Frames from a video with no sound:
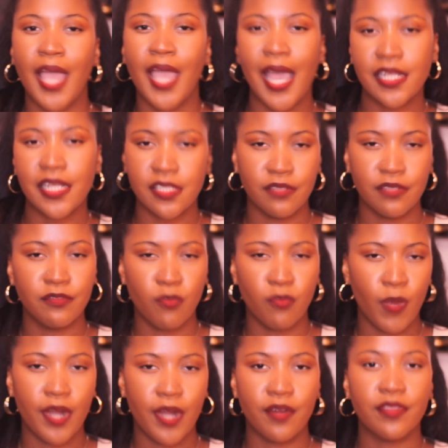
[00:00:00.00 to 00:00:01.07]
active
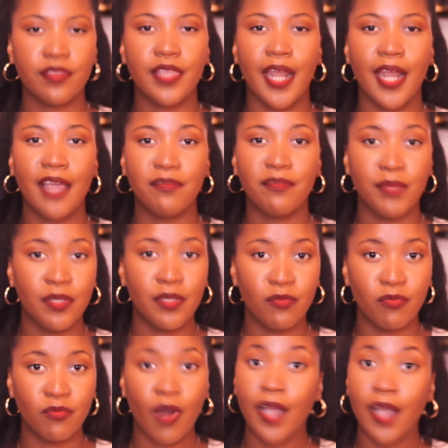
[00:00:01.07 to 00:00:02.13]
wear that I've
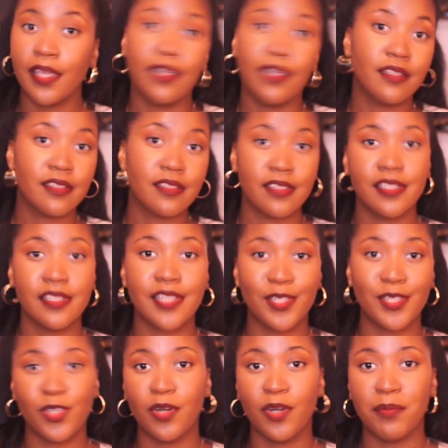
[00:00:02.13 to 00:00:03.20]
been rocking since I
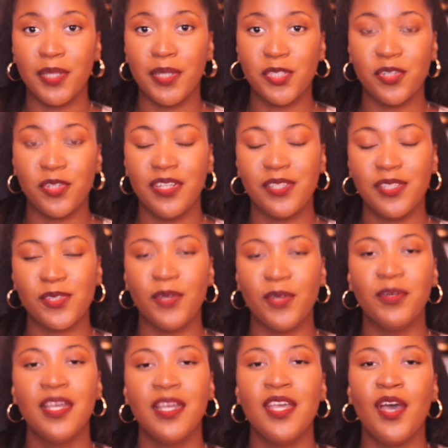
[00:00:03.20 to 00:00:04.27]
started my journey.
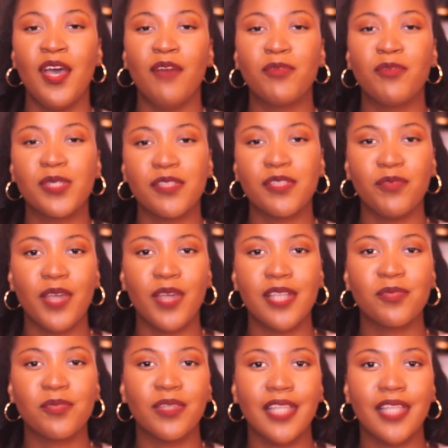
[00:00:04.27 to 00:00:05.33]
So of course, if you
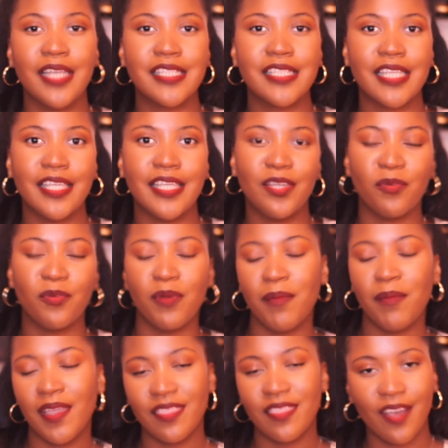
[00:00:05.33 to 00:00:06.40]
guys would like to hear what
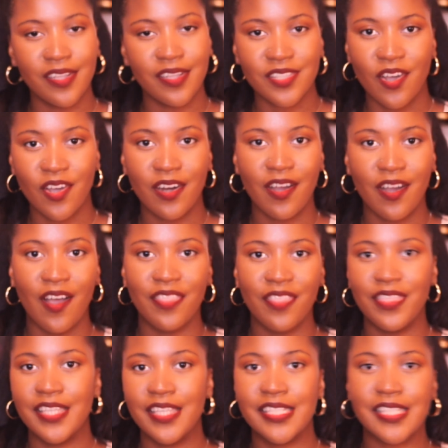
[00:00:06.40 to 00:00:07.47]
my thoughts are
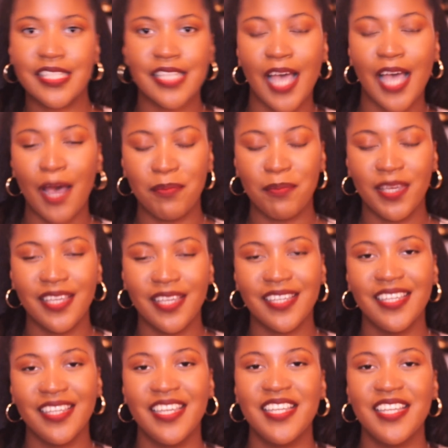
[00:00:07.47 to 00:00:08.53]
on this
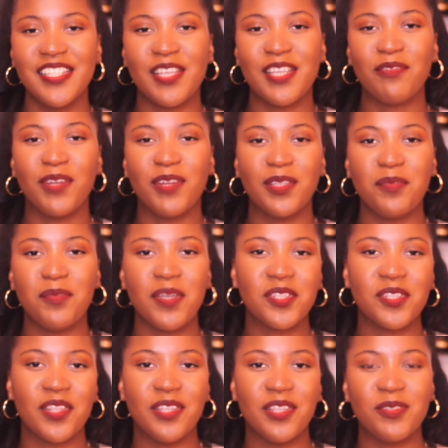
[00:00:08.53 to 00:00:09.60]
topic, definitely make
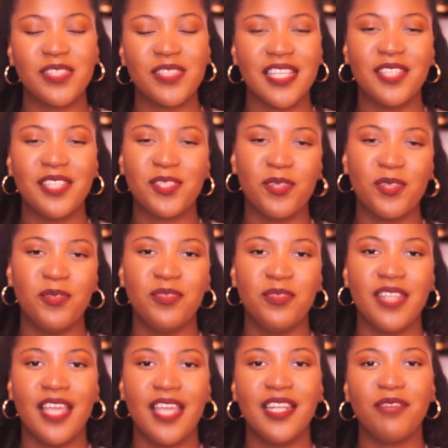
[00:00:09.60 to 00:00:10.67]
sure that you stay
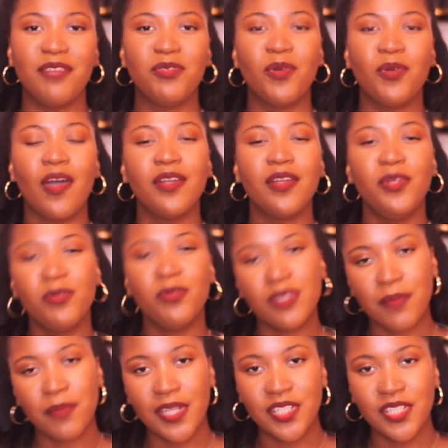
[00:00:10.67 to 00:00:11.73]
tuned. And if you are new
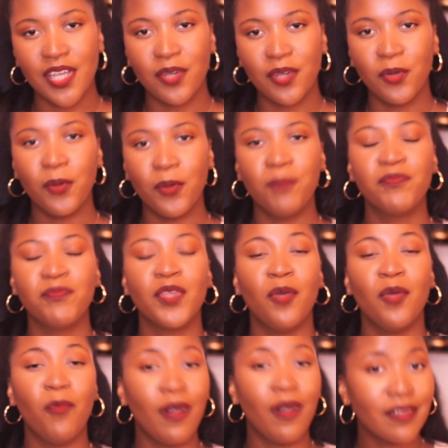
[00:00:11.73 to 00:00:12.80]
to my channel,
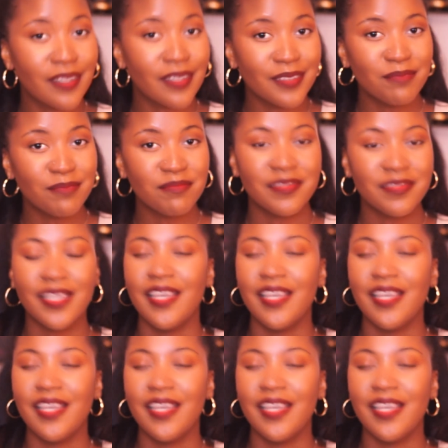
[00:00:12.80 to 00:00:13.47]
welcome.